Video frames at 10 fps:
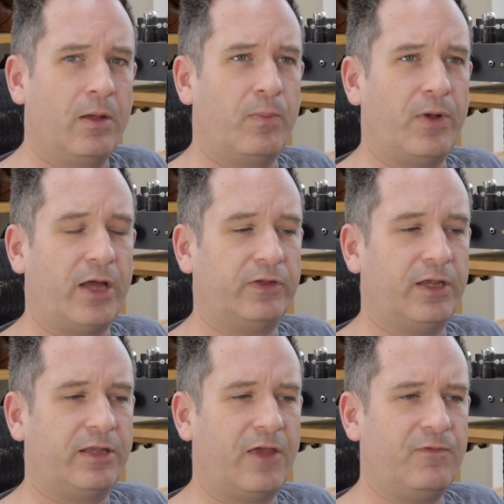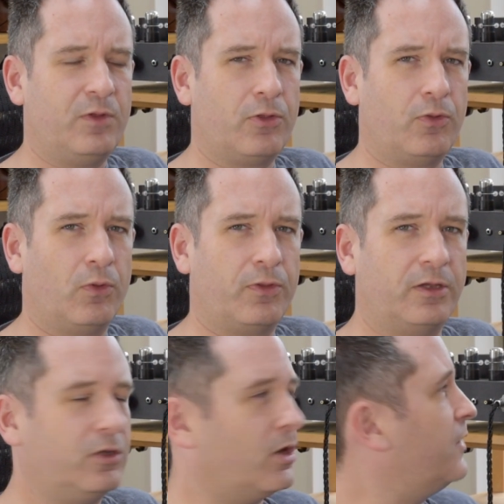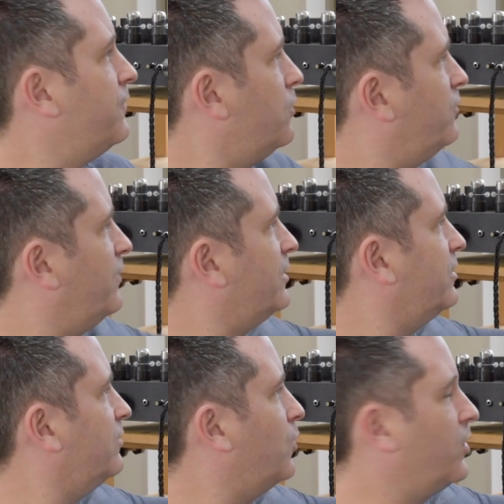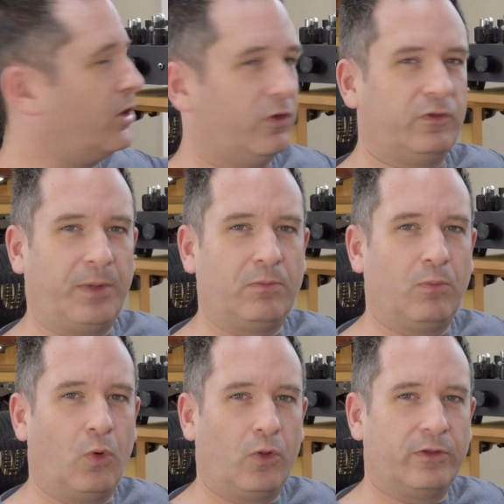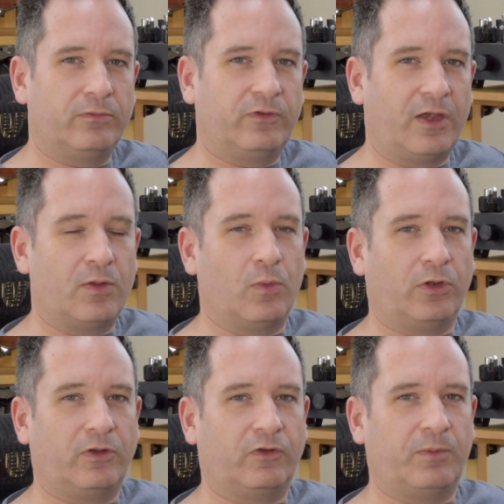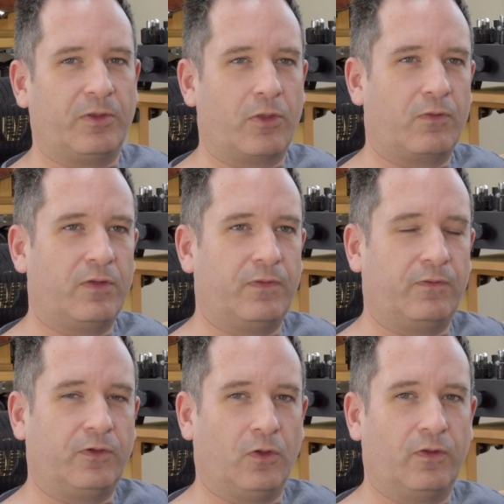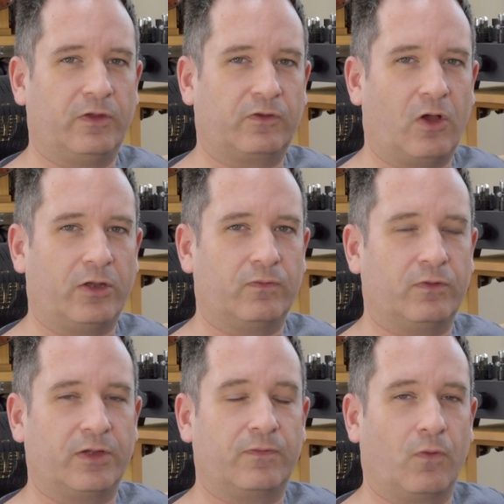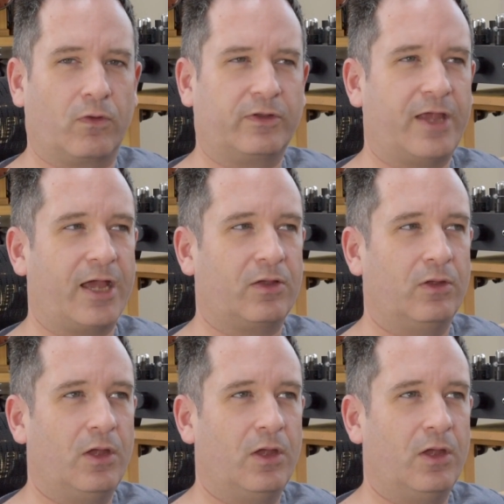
But it gave me a thought that, if you were going to spend more than, say, you wanted to spend the $350 on this kind of rig for a DAC,